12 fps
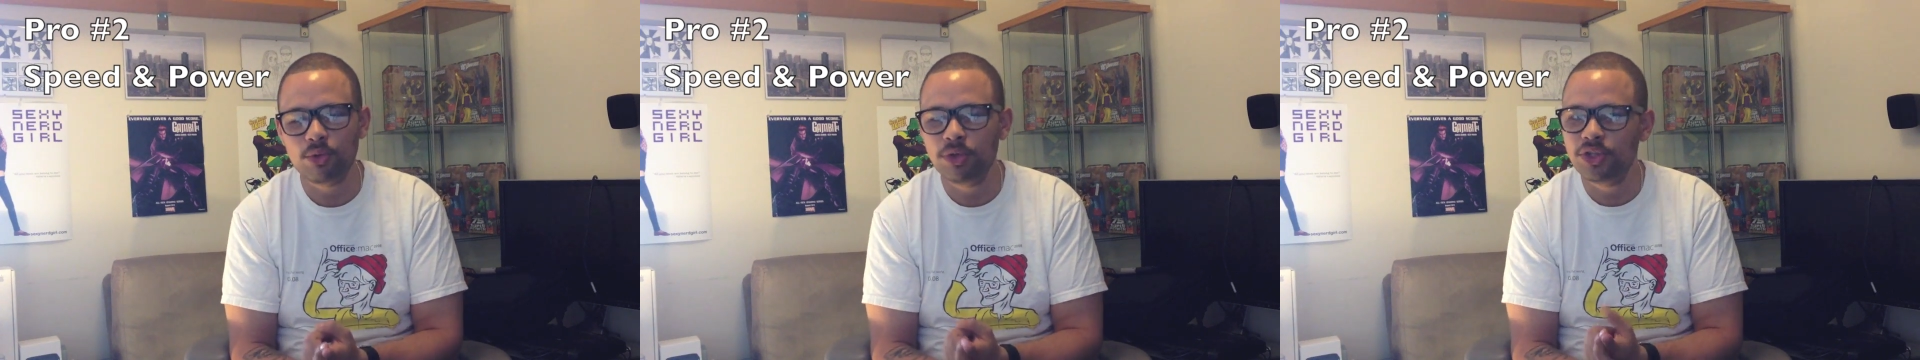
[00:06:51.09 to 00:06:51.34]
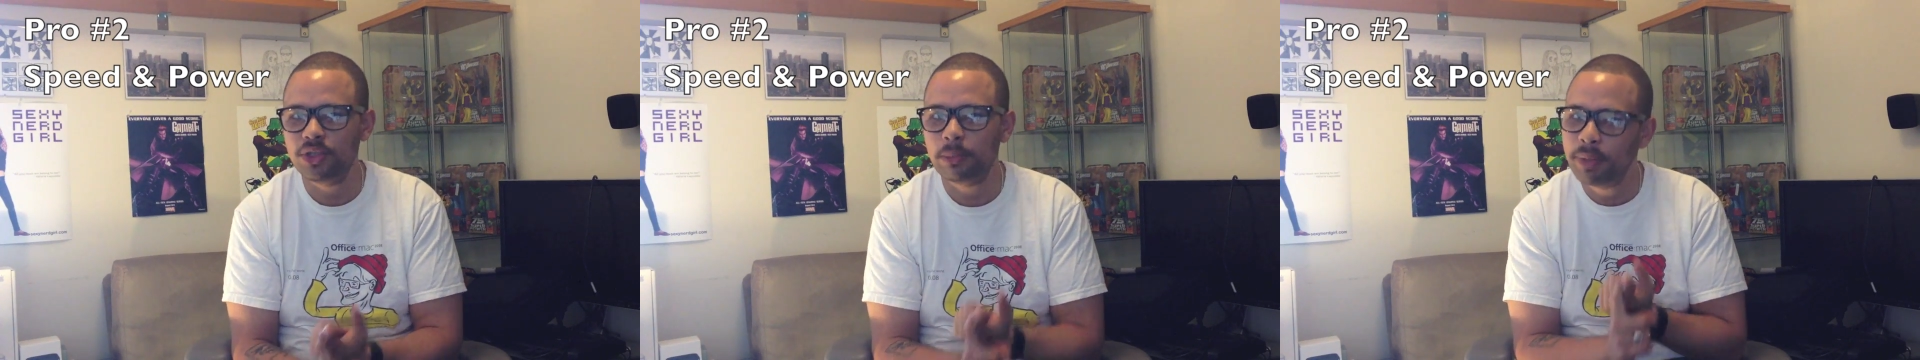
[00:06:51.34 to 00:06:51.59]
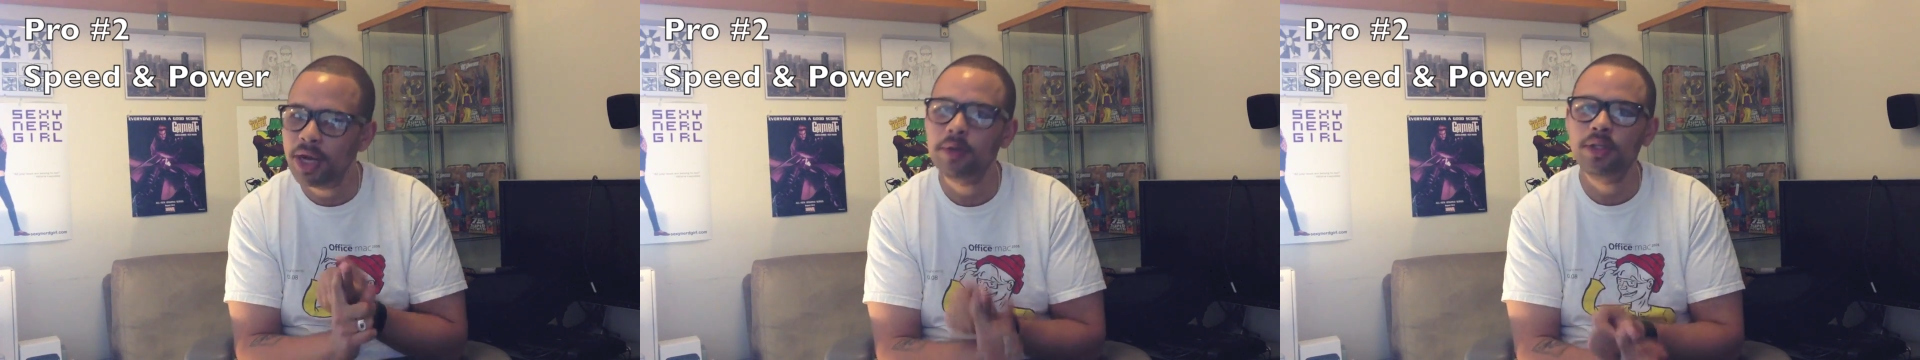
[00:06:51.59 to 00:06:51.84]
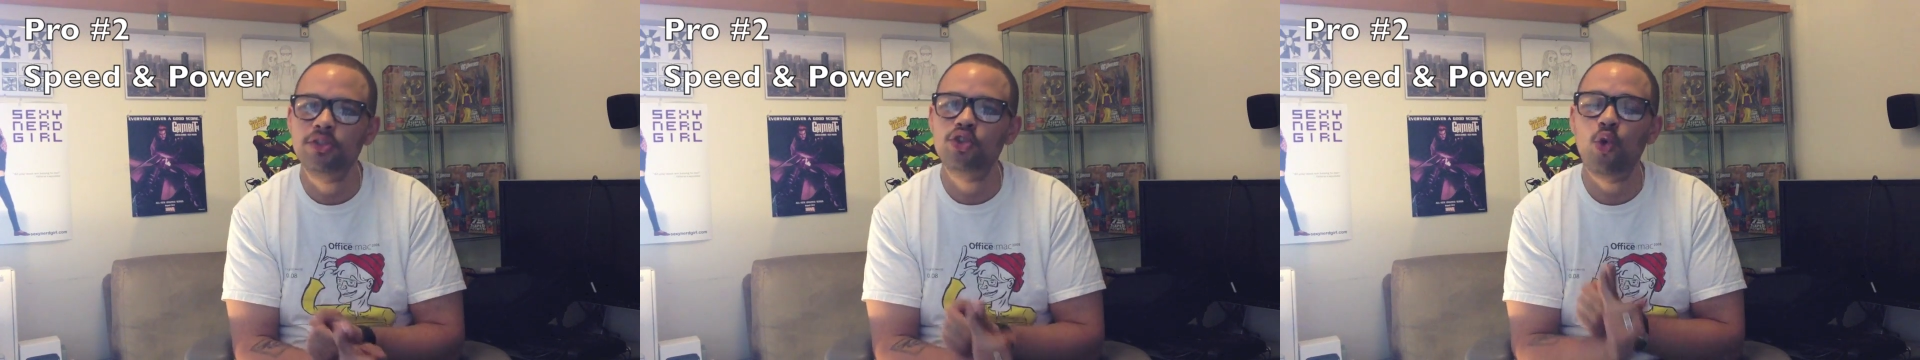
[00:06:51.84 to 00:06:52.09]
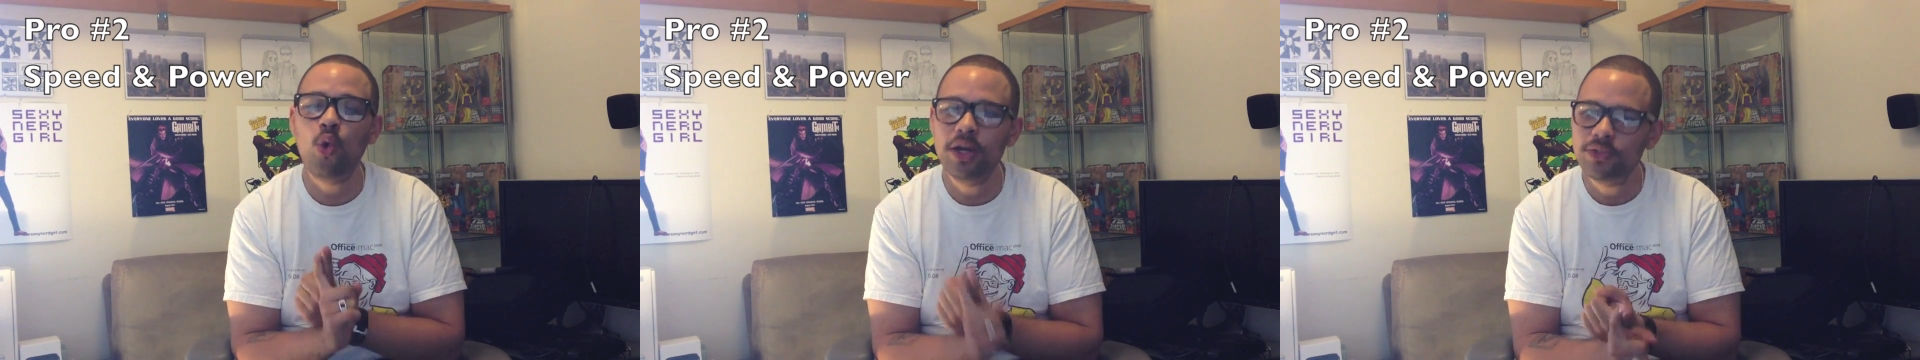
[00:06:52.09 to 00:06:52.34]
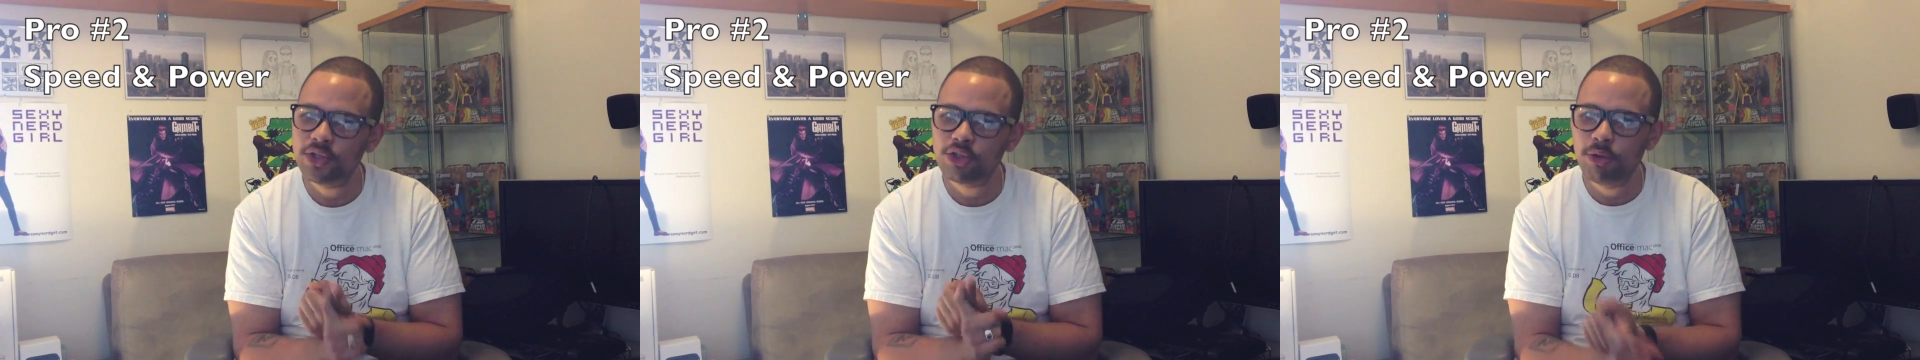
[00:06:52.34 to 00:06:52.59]
which is apparently
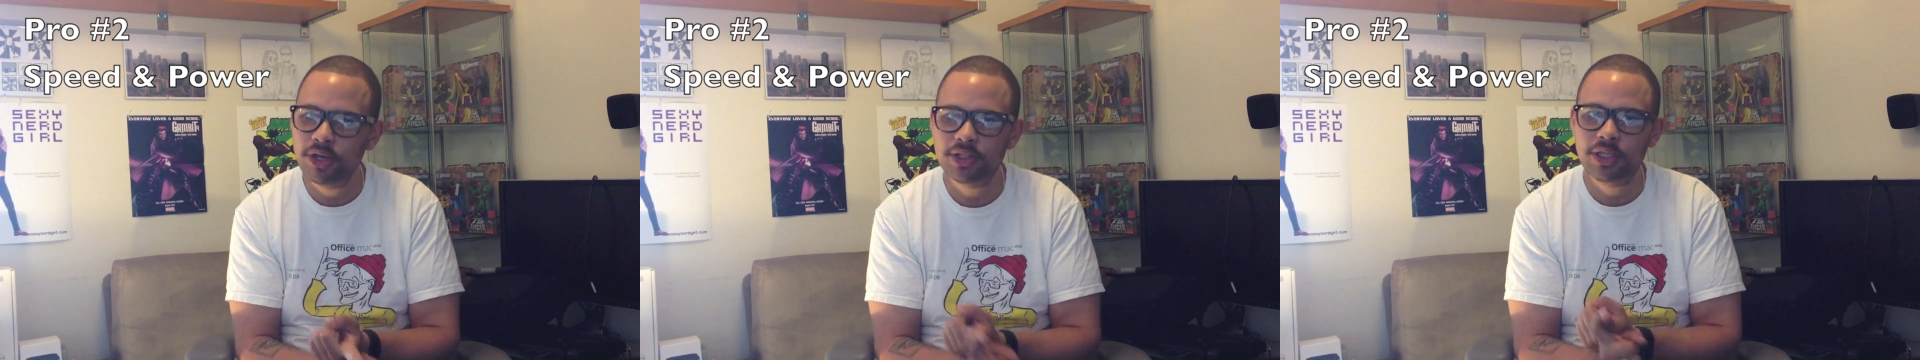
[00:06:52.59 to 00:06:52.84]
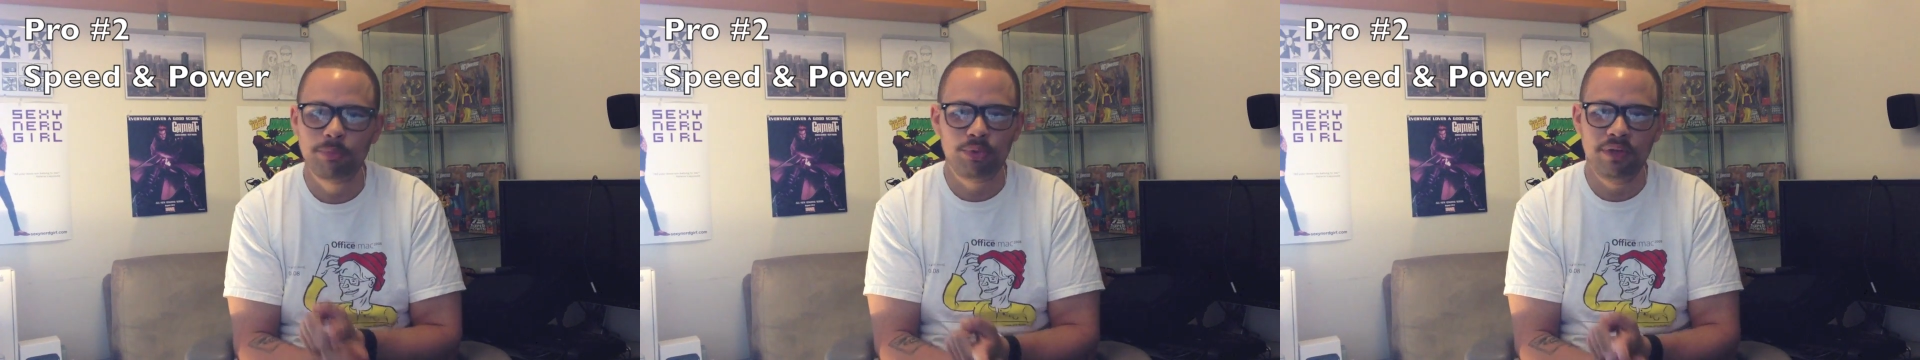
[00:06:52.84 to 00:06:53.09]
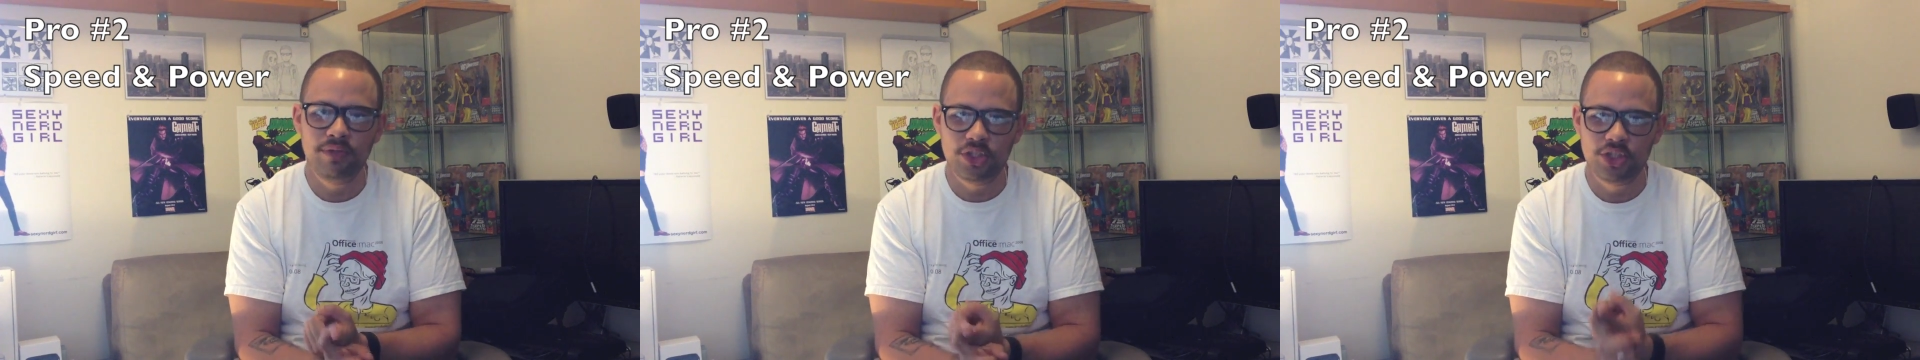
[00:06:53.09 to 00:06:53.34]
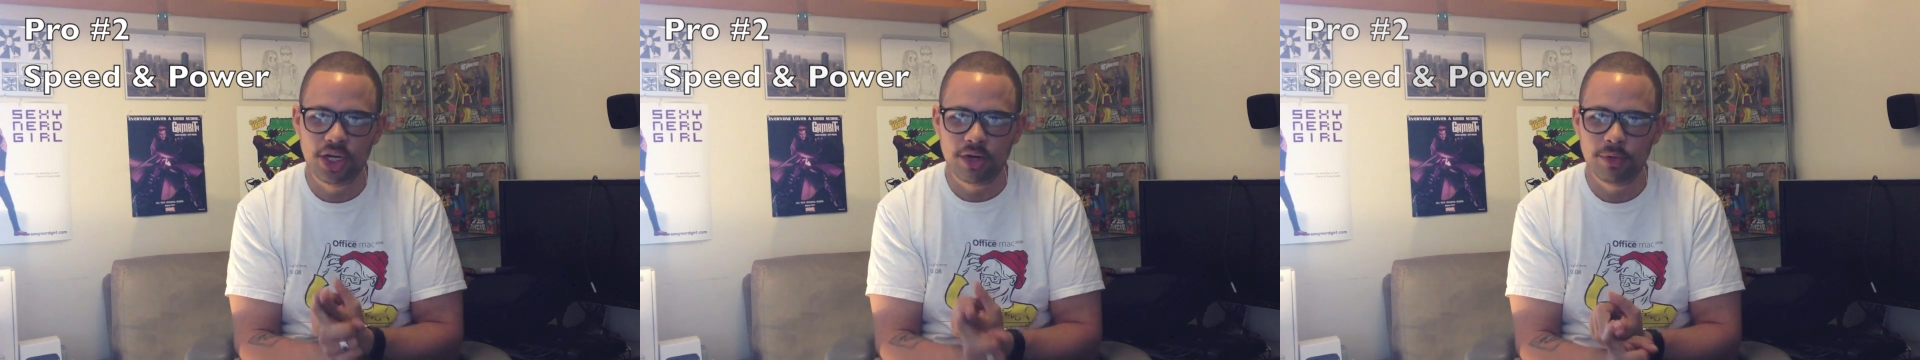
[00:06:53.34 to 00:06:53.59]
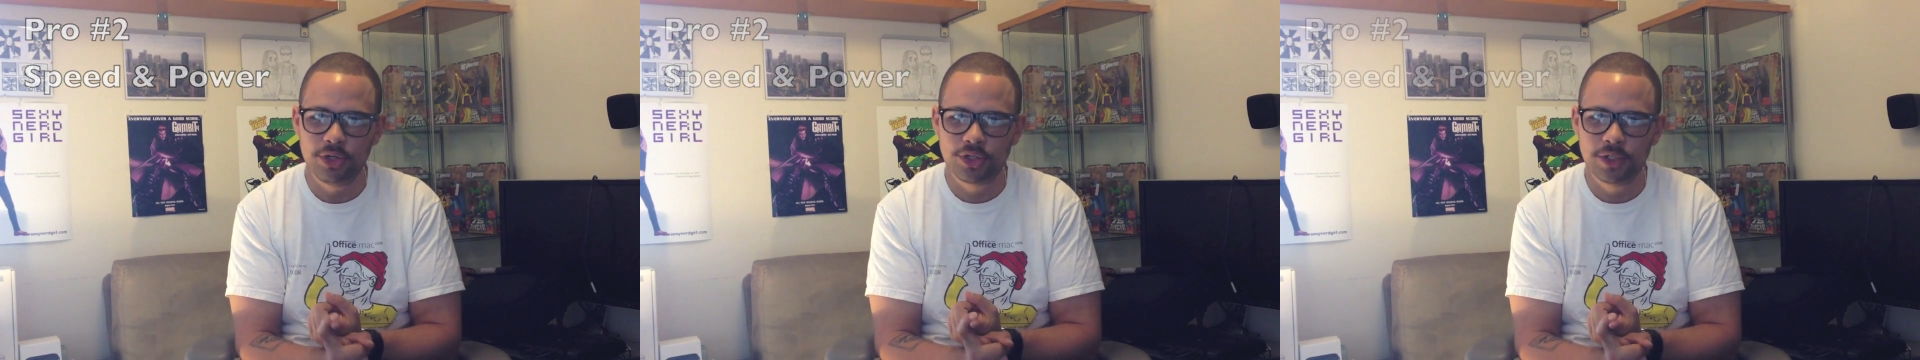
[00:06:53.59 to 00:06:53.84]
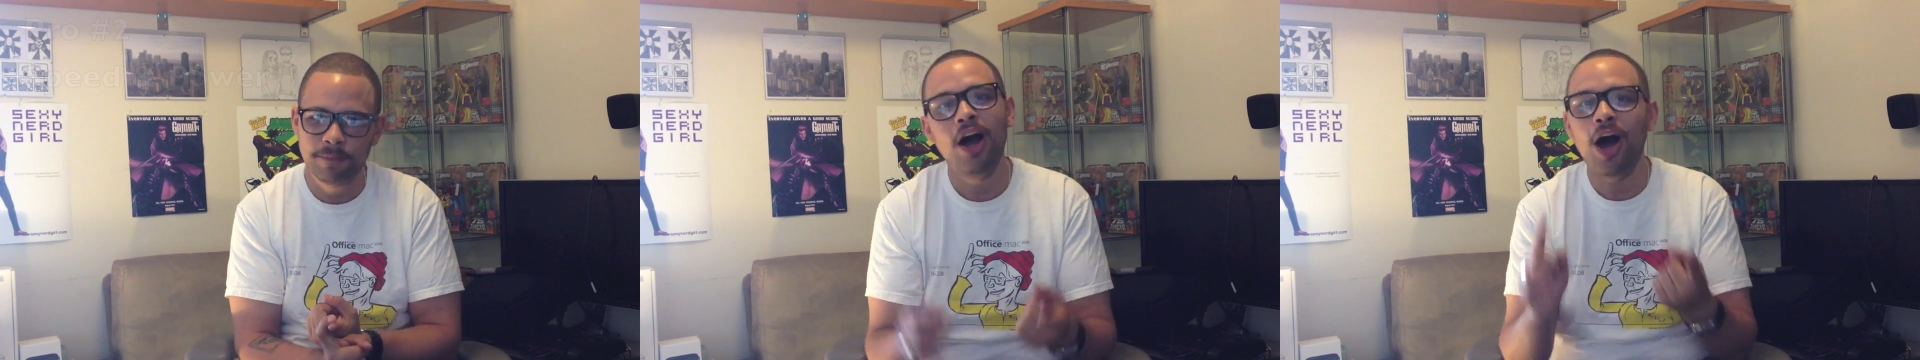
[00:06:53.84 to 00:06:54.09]
twice as quick as the previous
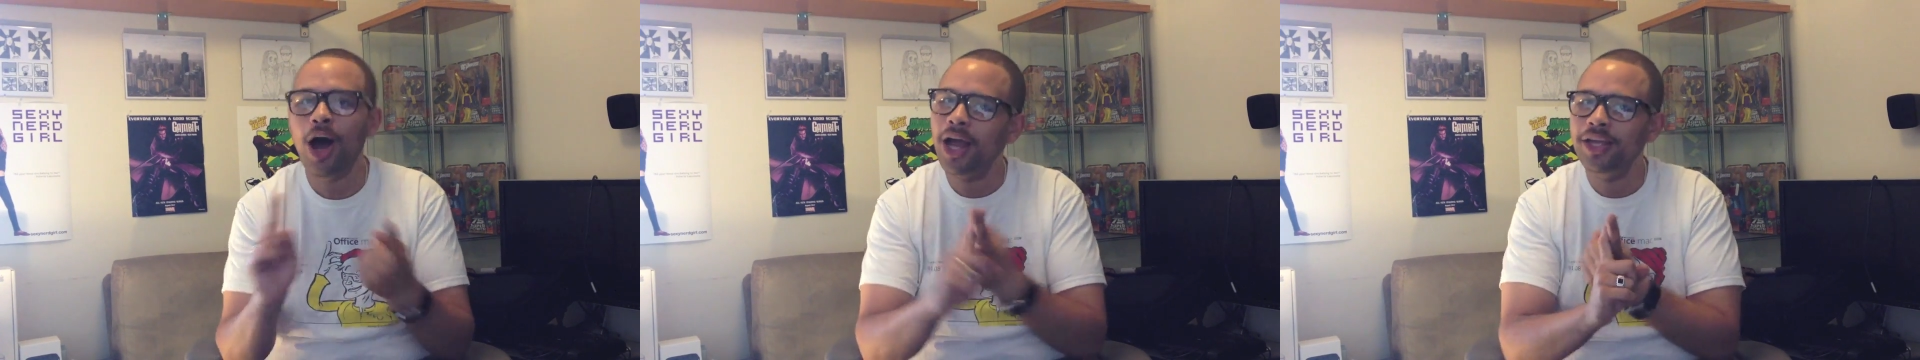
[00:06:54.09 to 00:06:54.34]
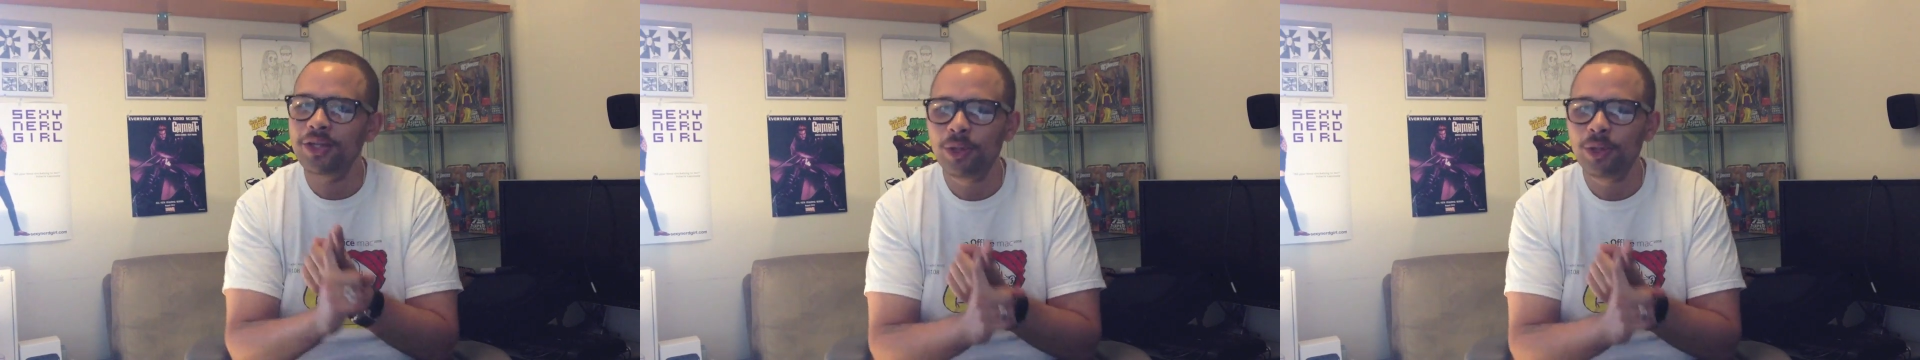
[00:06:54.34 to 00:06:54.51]
generation, i.e.